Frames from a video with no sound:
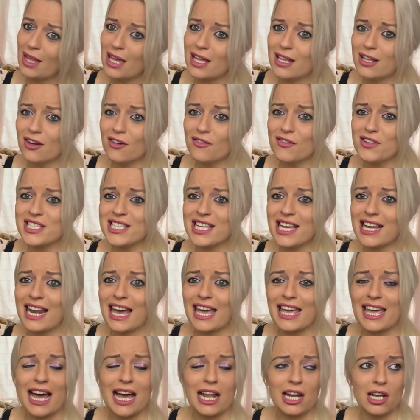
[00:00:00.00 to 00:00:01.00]
And obviously,
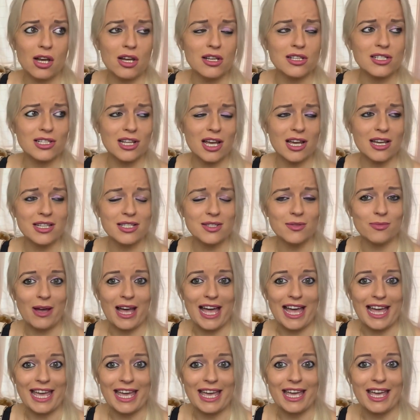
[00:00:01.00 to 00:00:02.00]
like, I lost loads of
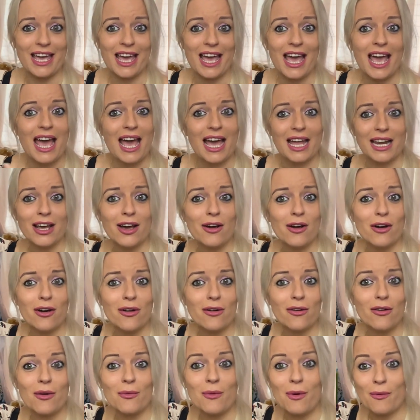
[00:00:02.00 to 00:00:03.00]
weight, and now
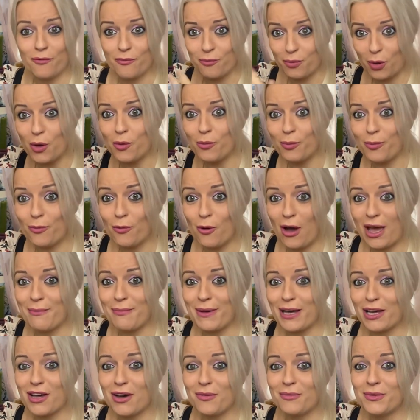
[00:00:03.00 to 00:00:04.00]
I'll put weight
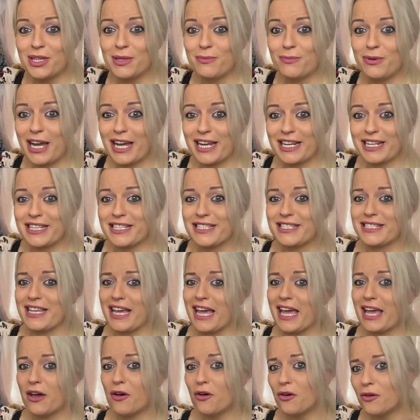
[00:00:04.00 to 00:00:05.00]
back on with the pregnancy.